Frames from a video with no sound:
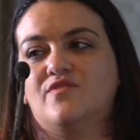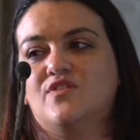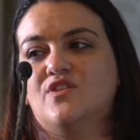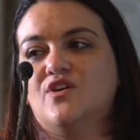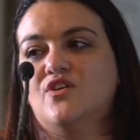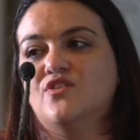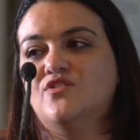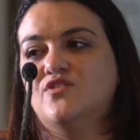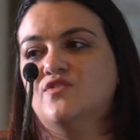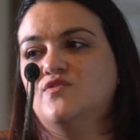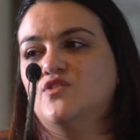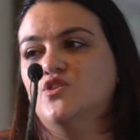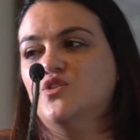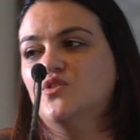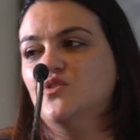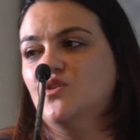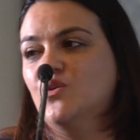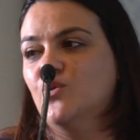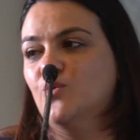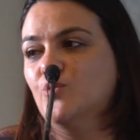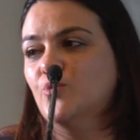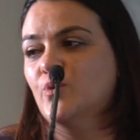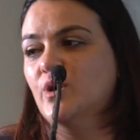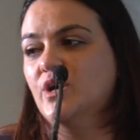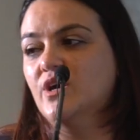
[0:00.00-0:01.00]
for those of you
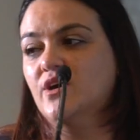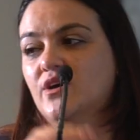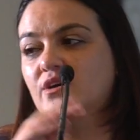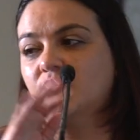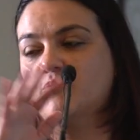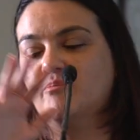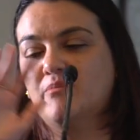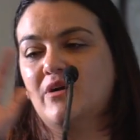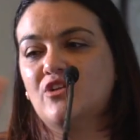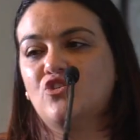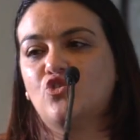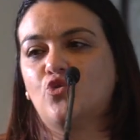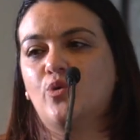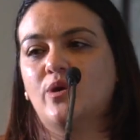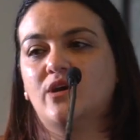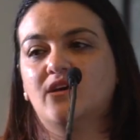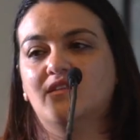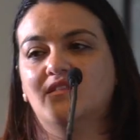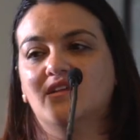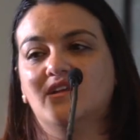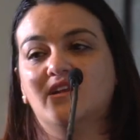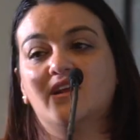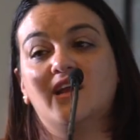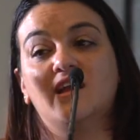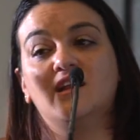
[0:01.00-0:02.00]
who were much quicker
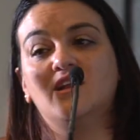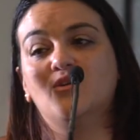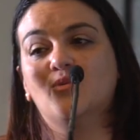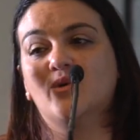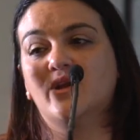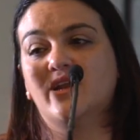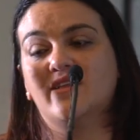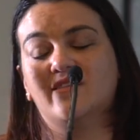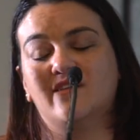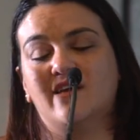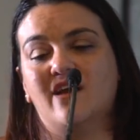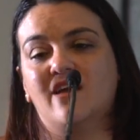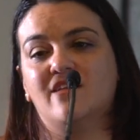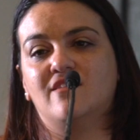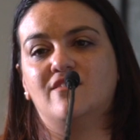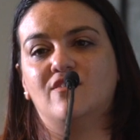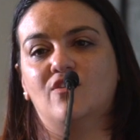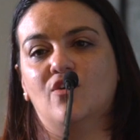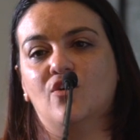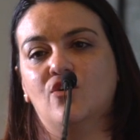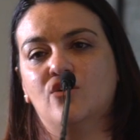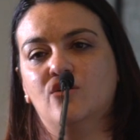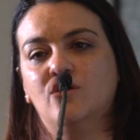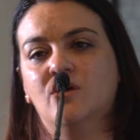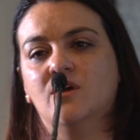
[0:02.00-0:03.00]
than anyone at the
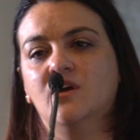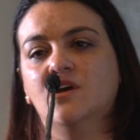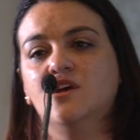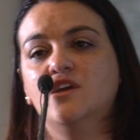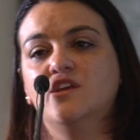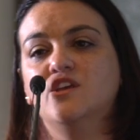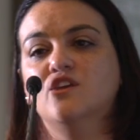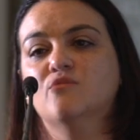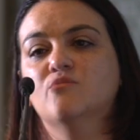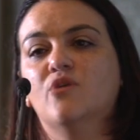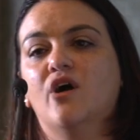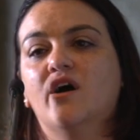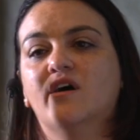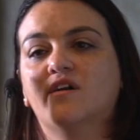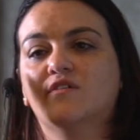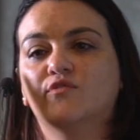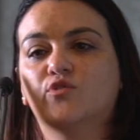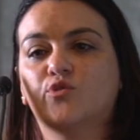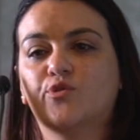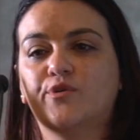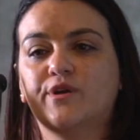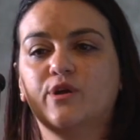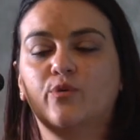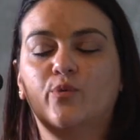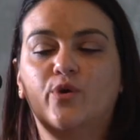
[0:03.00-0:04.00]
ATO, you might have
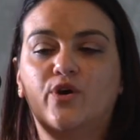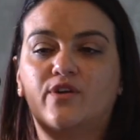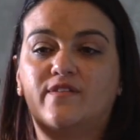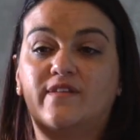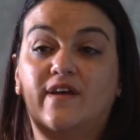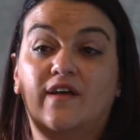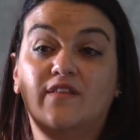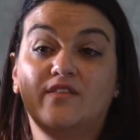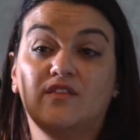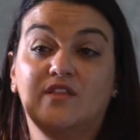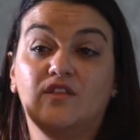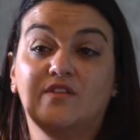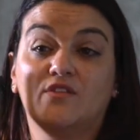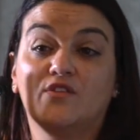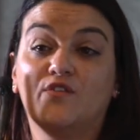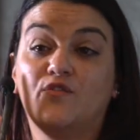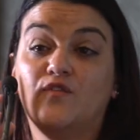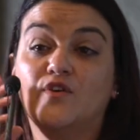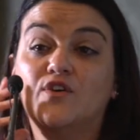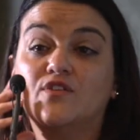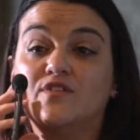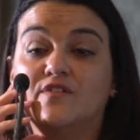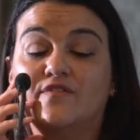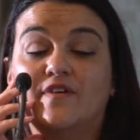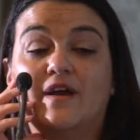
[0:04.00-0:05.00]
already worked out that the
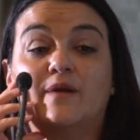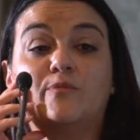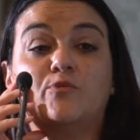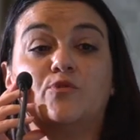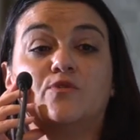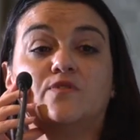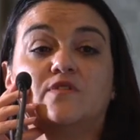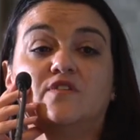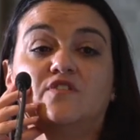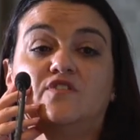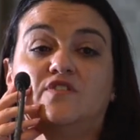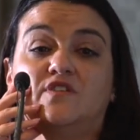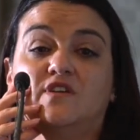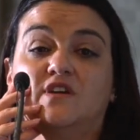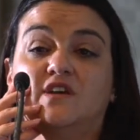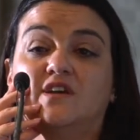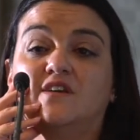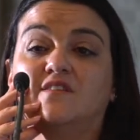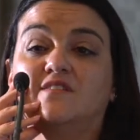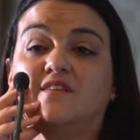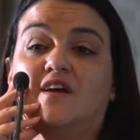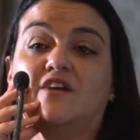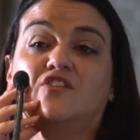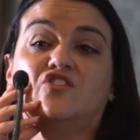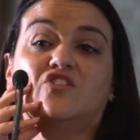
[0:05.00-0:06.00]
1st of April this year
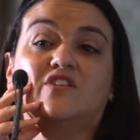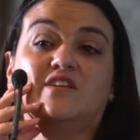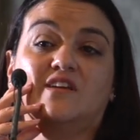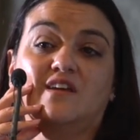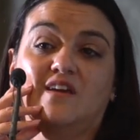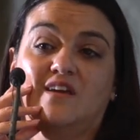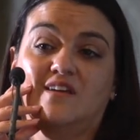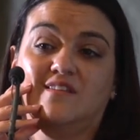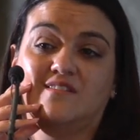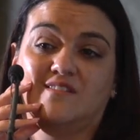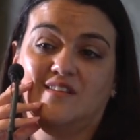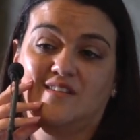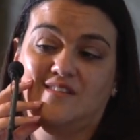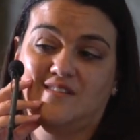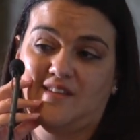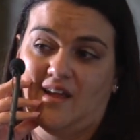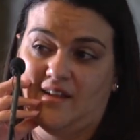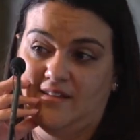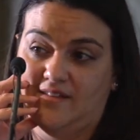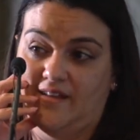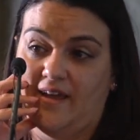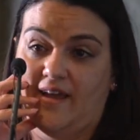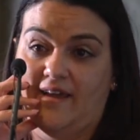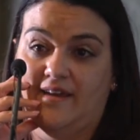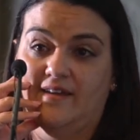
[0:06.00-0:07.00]
is actually Easter
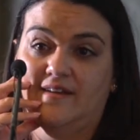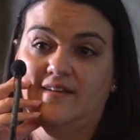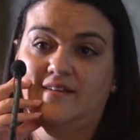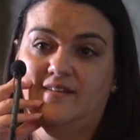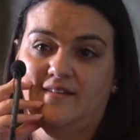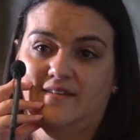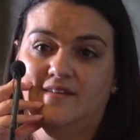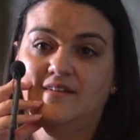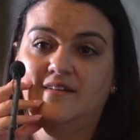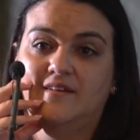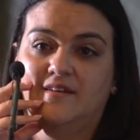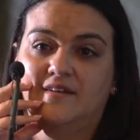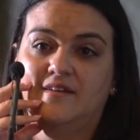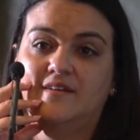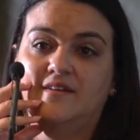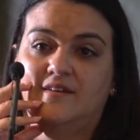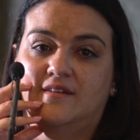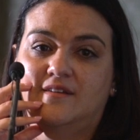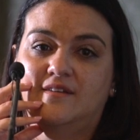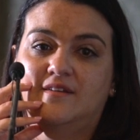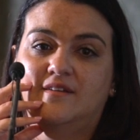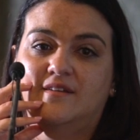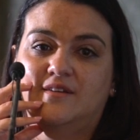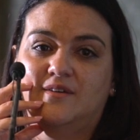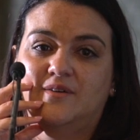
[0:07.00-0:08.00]
Sunday.
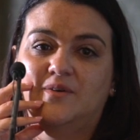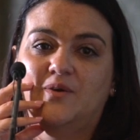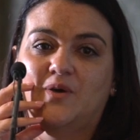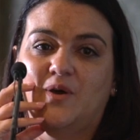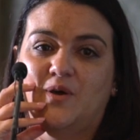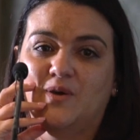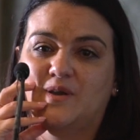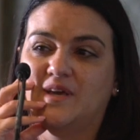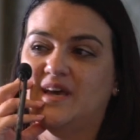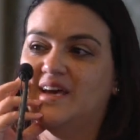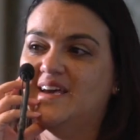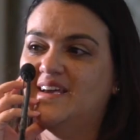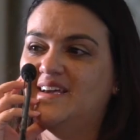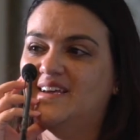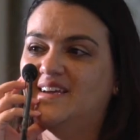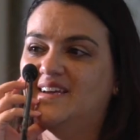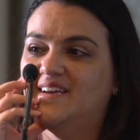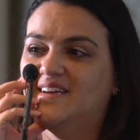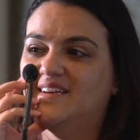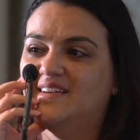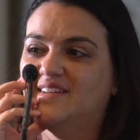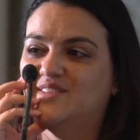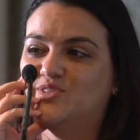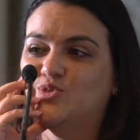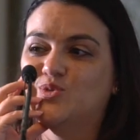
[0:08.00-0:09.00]
Okay?
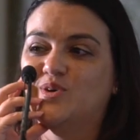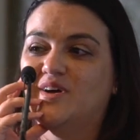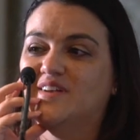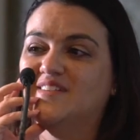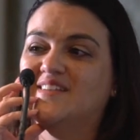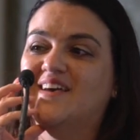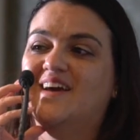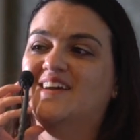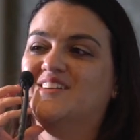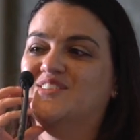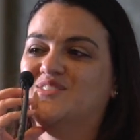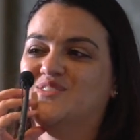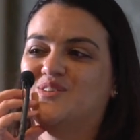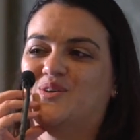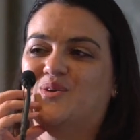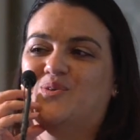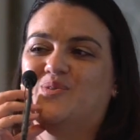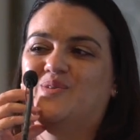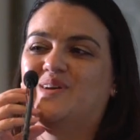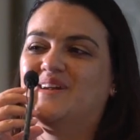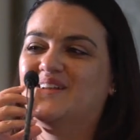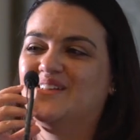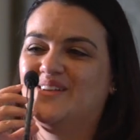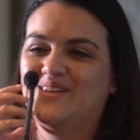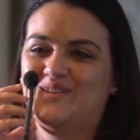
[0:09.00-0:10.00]
Took us ages
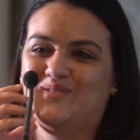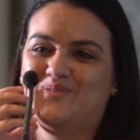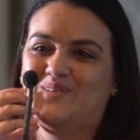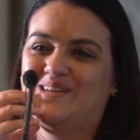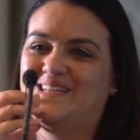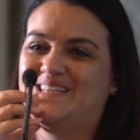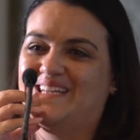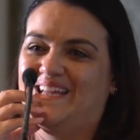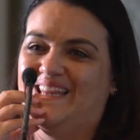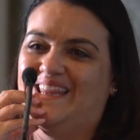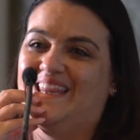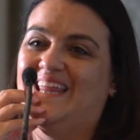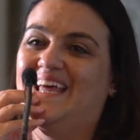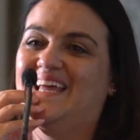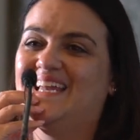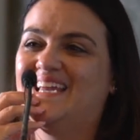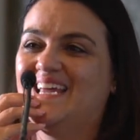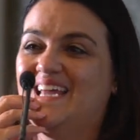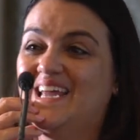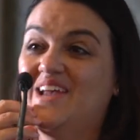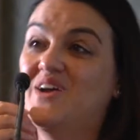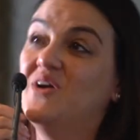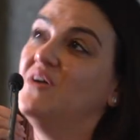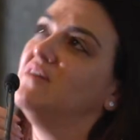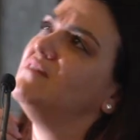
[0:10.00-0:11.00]
to realise we'd done that.
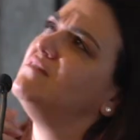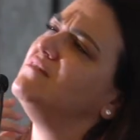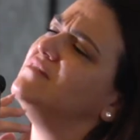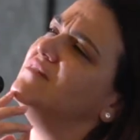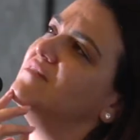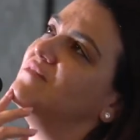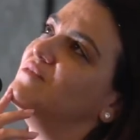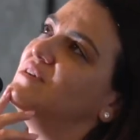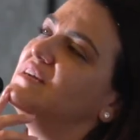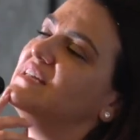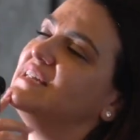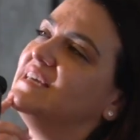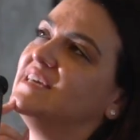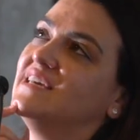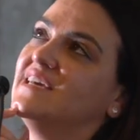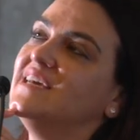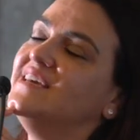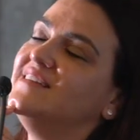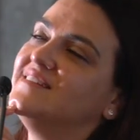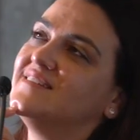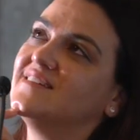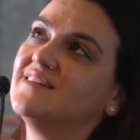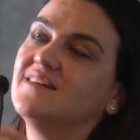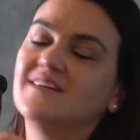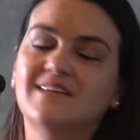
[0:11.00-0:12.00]
Oh, really?
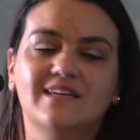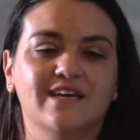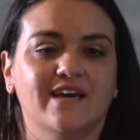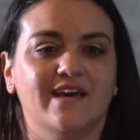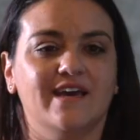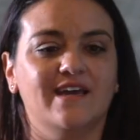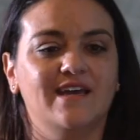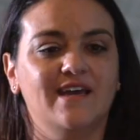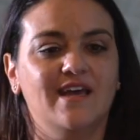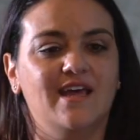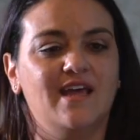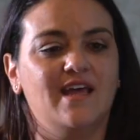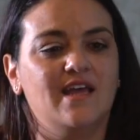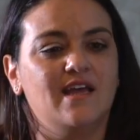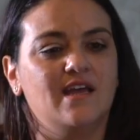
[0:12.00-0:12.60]
Easter? Okay.